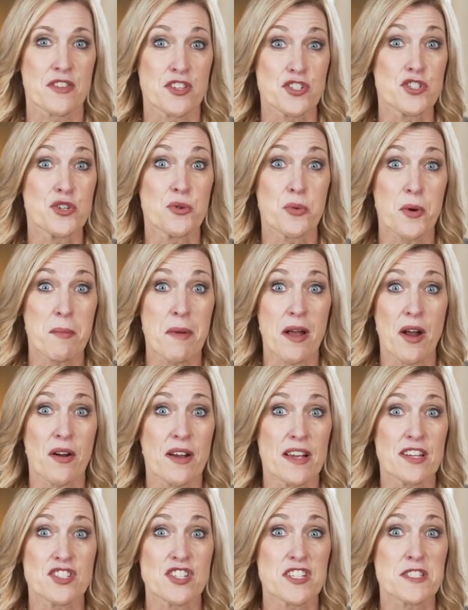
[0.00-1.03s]
The two were
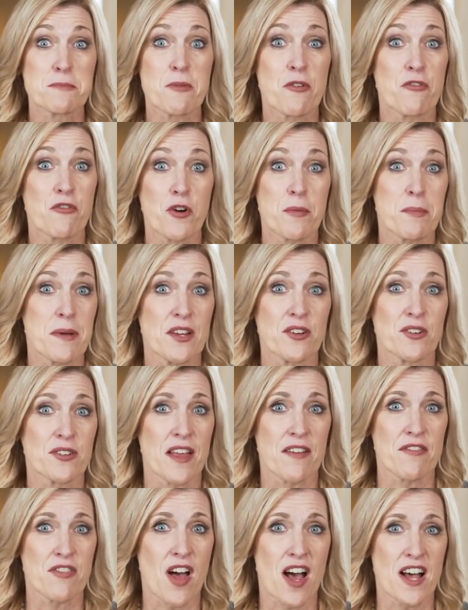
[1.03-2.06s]
married just before Peter
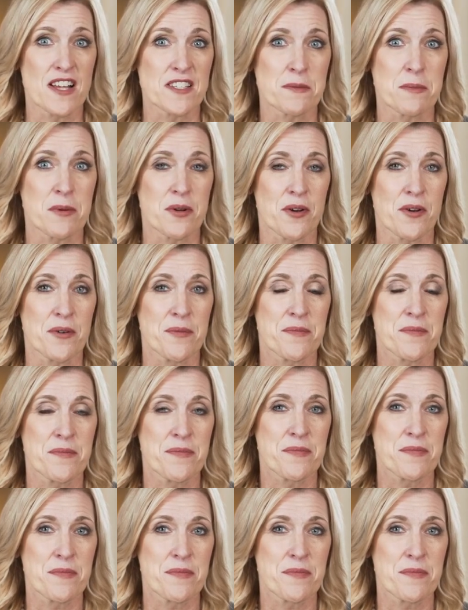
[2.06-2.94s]
left the hospital.